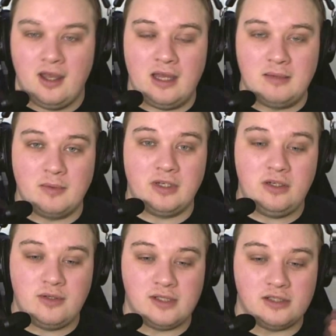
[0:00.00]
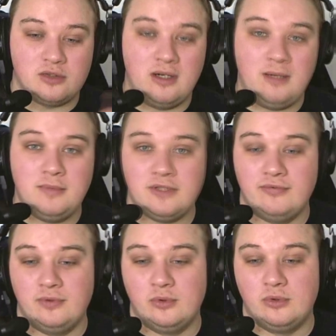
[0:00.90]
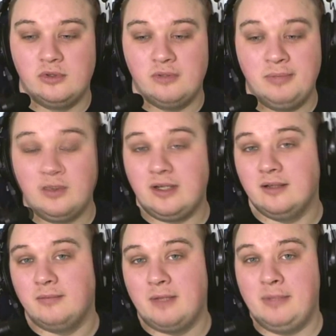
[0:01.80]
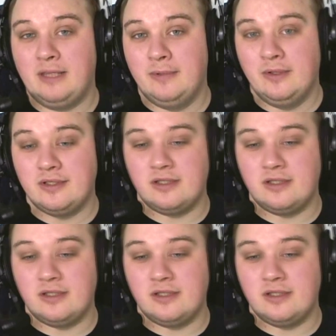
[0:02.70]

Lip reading: I'm going to use streams for building like bigger builds.